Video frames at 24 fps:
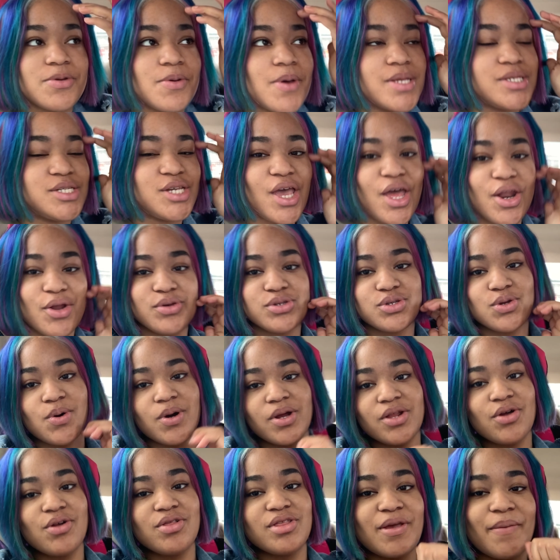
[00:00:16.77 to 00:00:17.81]
Channel's the one
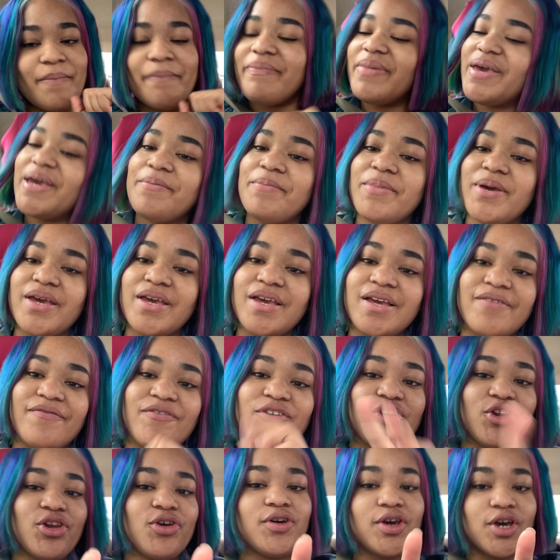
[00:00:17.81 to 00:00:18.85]
only Mimi. If you're
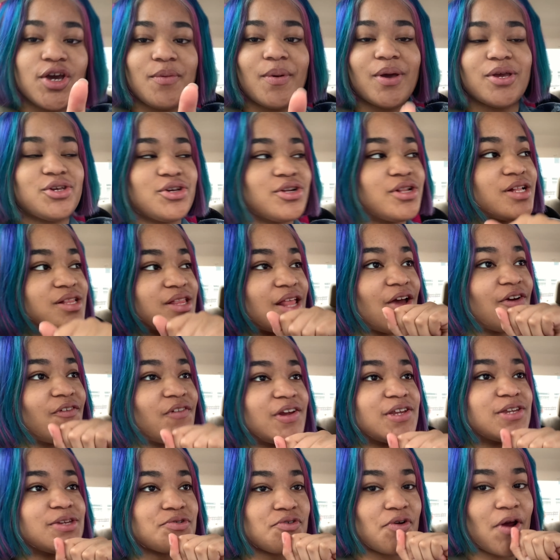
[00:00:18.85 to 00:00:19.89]
new here, make sure you click that red
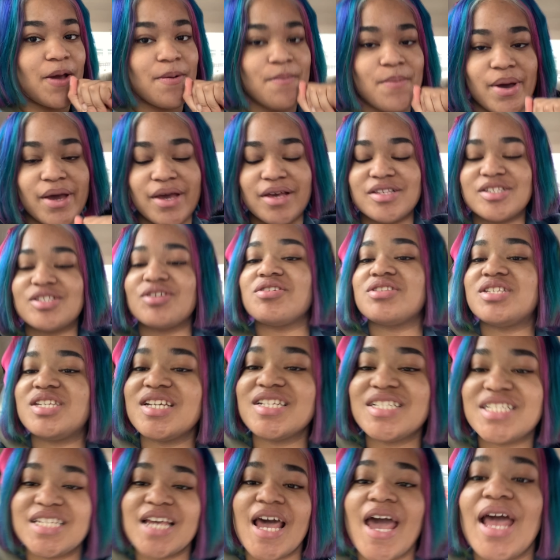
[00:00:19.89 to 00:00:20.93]
subscribe button. So
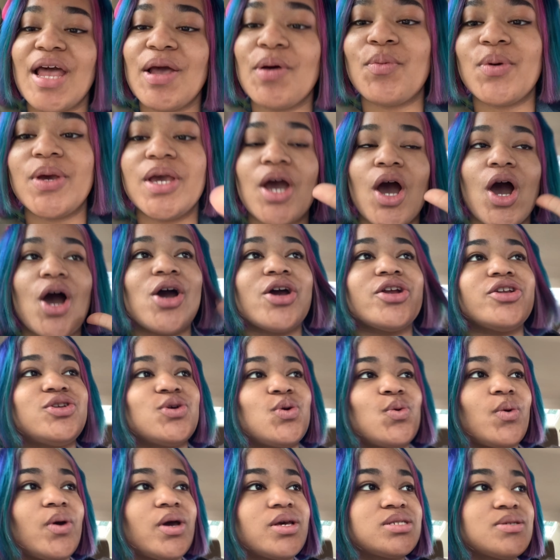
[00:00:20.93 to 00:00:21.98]
today we are
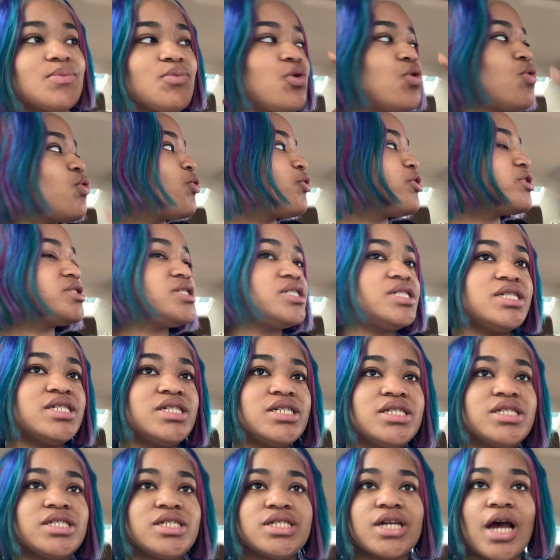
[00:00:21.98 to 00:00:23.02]
doing some
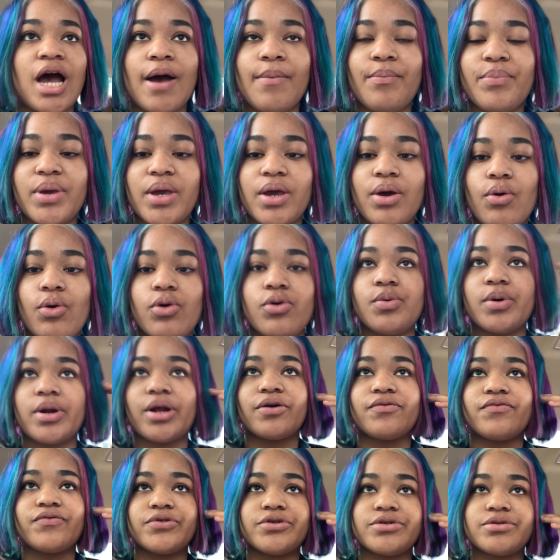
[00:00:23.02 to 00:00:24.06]
quarantine shopping or
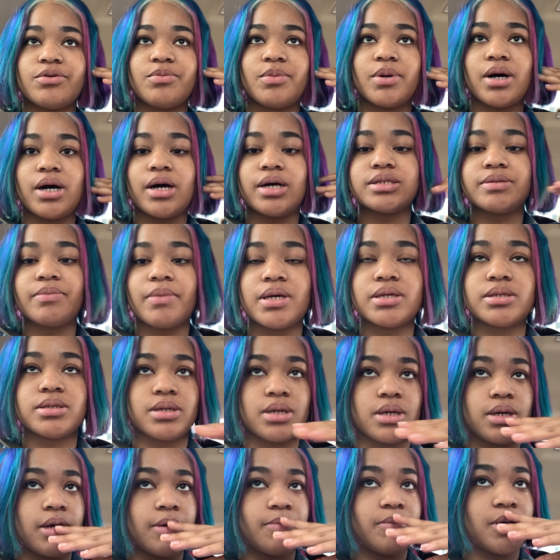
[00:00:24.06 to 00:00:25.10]
whatever. Oh my gosh, somebody's
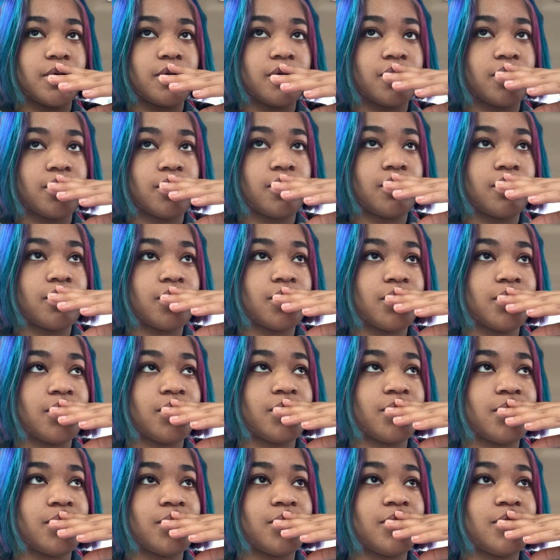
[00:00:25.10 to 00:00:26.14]
looking at
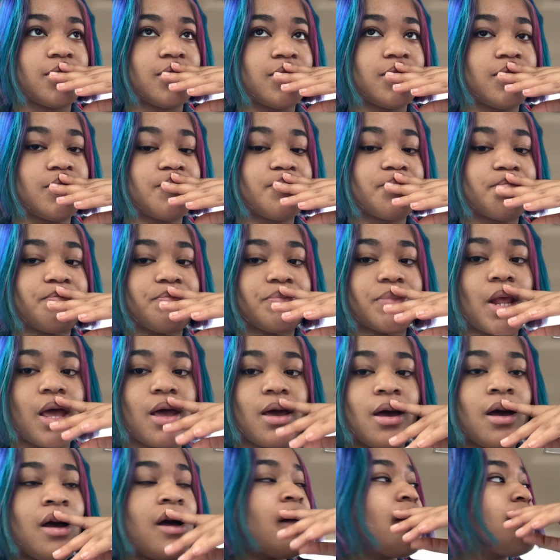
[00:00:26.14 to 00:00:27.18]
me. Ew.
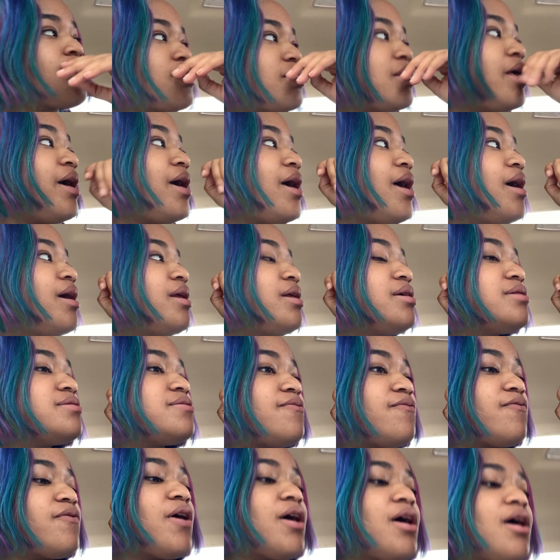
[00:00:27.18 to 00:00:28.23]
That is
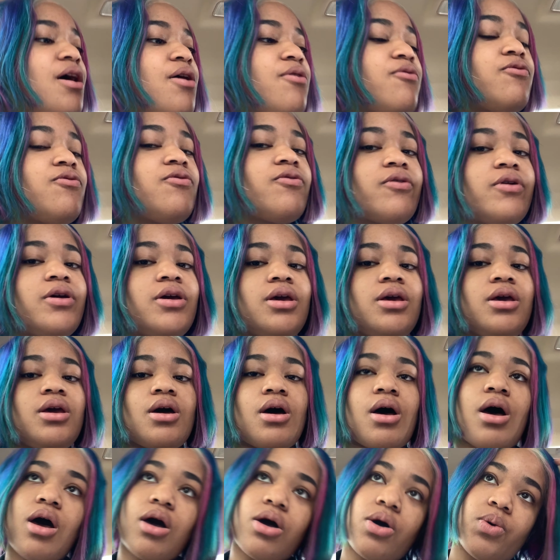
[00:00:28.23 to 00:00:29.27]
very
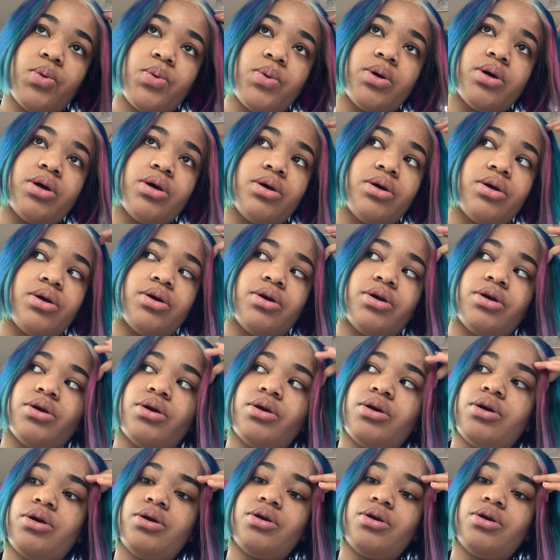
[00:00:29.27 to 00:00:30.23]
awkward.